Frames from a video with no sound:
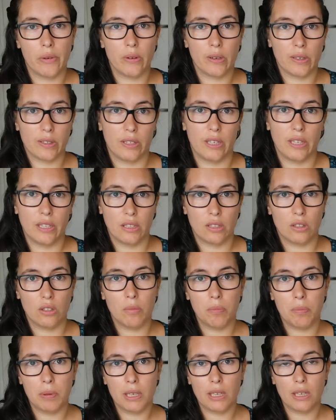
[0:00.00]
will create the
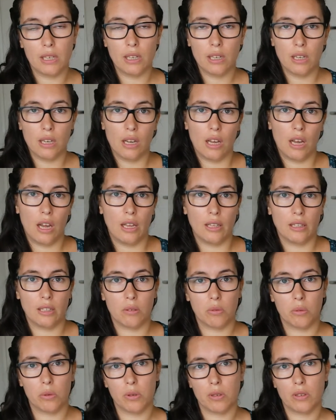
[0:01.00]
topic and then
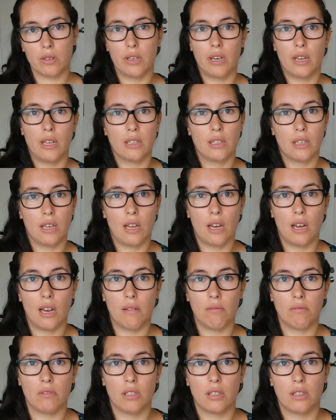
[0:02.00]
we will create a
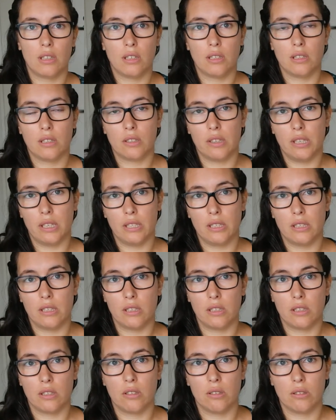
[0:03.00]
Lambda that is
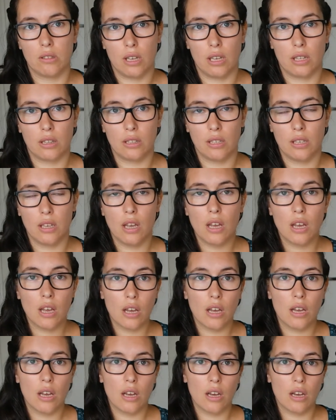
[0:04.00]
listening to that
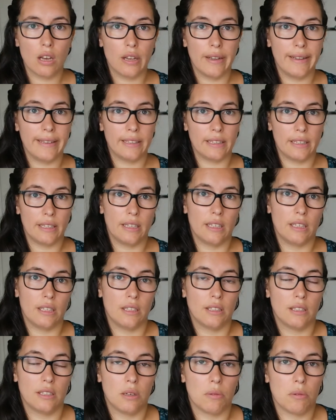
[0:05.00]
in
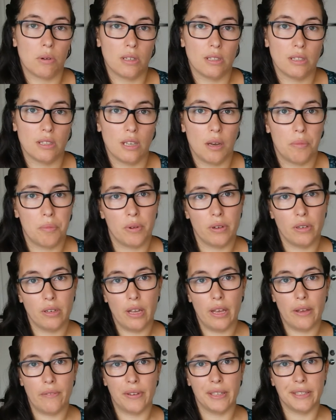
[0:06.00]
the serverless YAML
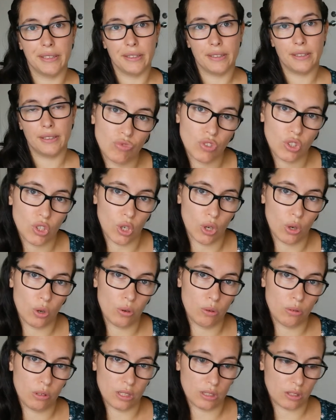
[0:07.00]
events.
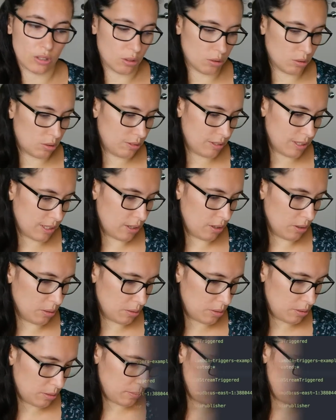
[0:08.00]
So let's go to the code.